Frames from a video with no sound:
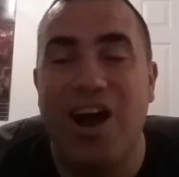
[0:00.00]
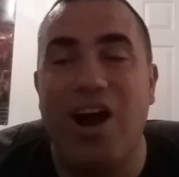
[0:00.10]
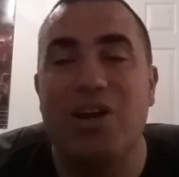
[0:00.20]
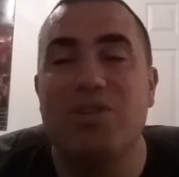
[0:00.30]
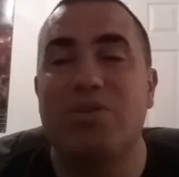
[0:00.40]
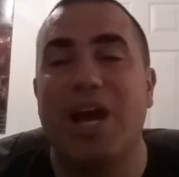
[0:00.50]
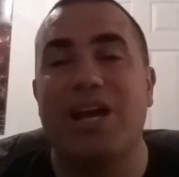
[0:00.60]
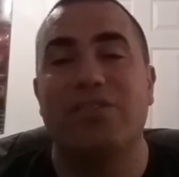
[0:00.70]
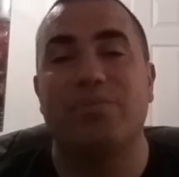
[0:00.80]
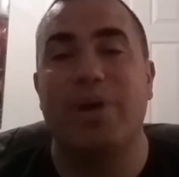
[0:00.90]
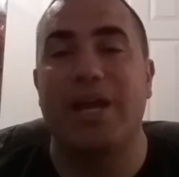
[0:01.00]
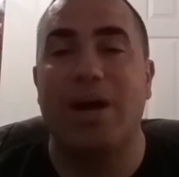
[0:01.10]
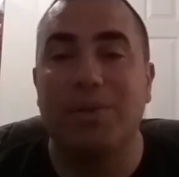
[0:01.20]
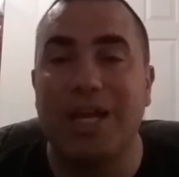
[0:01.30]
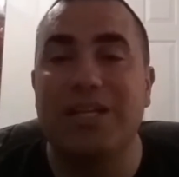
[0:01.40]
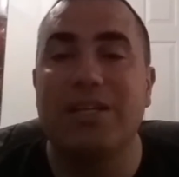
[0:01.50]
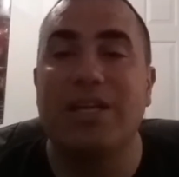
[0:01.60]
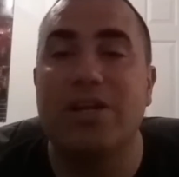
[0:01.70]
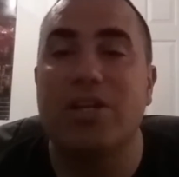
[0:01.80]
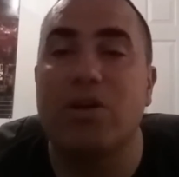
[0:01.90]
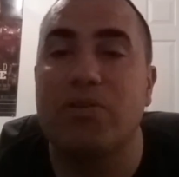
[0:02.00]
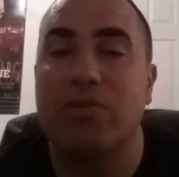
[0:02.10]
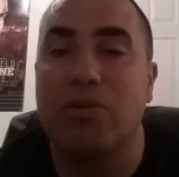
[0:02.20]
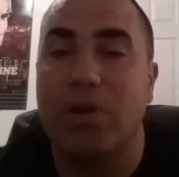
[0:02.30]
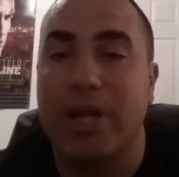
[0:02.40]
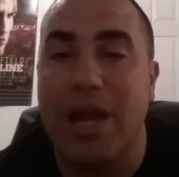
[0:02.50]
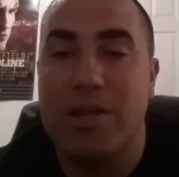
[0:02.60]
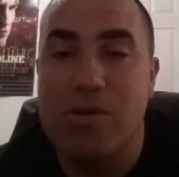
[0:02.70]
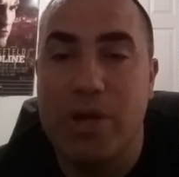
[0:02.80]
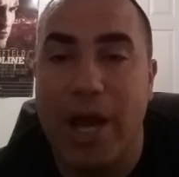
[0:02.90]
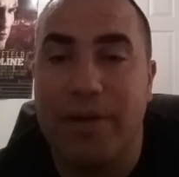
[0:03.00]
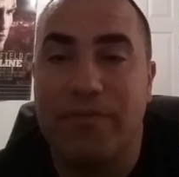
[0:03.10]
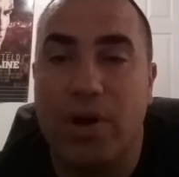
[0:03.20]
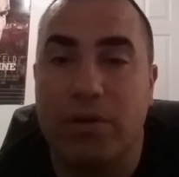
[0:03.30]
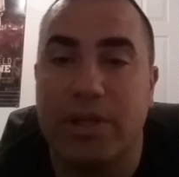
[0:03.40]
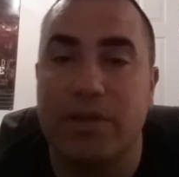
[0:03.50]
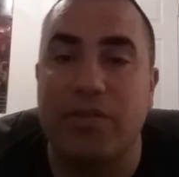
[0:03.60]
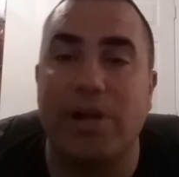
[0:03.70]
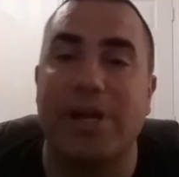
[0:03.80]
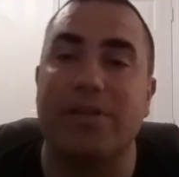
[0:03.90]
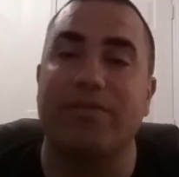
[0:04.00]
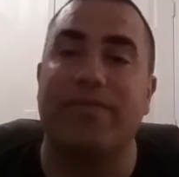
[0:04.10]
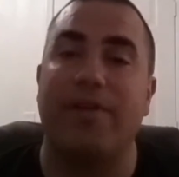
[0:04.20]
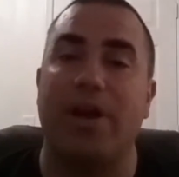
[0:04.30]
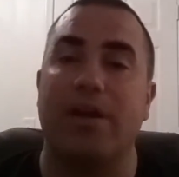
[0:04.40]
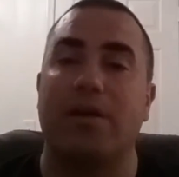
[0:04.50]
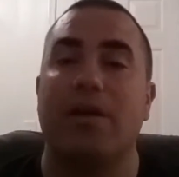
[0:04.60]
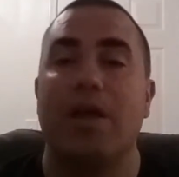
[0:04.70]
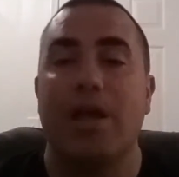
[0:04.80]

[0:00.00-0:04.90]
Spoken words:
All you guys, man, I would like to hear your story. How you got involved in Song of Ice and Fire.